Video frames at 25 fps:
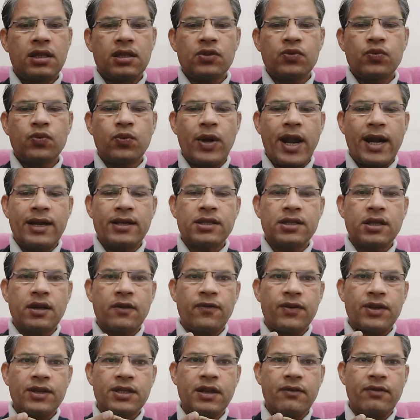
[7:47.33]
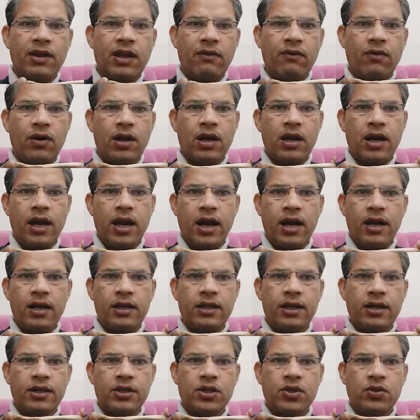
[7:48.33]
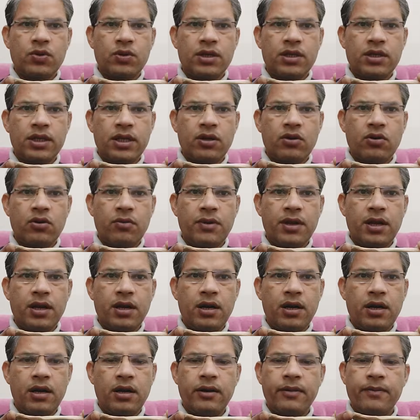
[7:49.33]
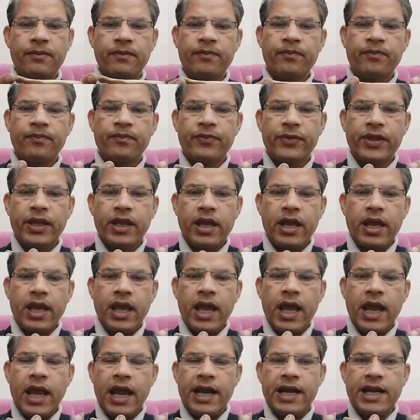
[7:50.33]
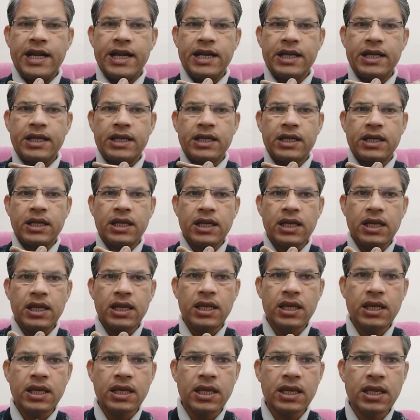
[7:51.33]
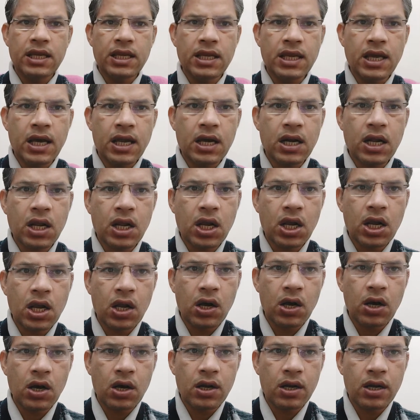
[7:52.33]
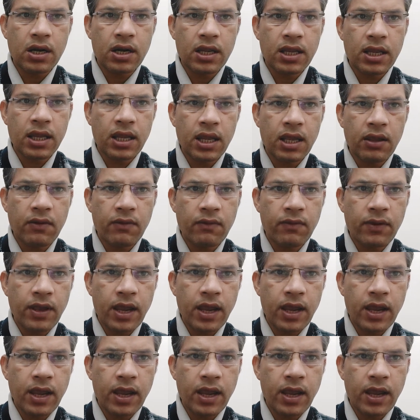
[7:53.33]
flat surface having a one end that is known as acromion end, anterior concave